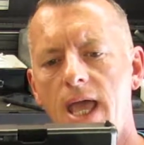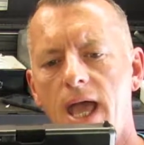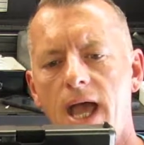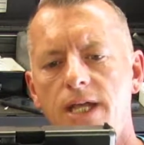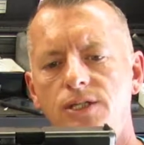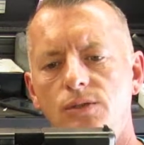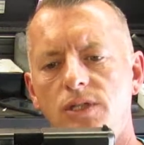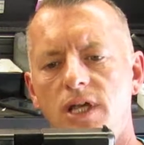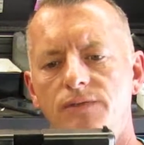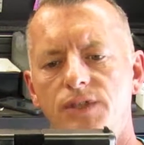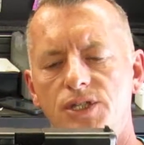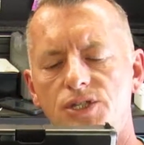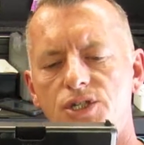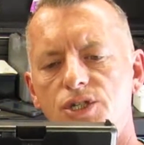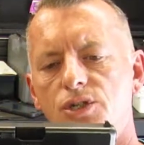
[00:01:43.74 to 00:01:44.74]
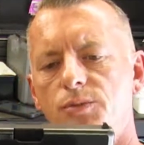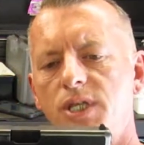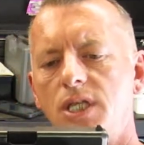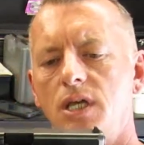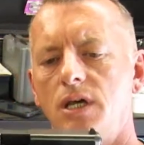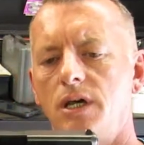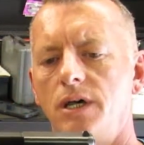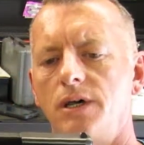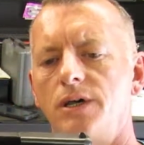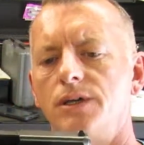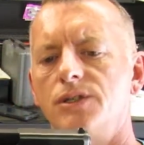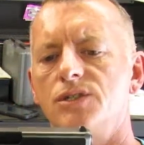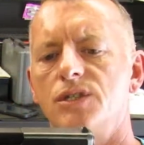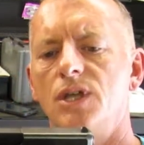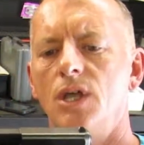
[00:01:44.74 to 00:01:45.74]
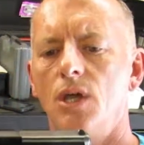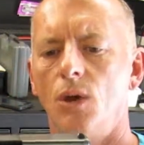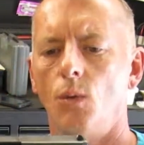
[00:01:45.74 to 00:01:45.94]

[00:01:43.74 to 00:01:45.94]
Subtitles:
I do love this too because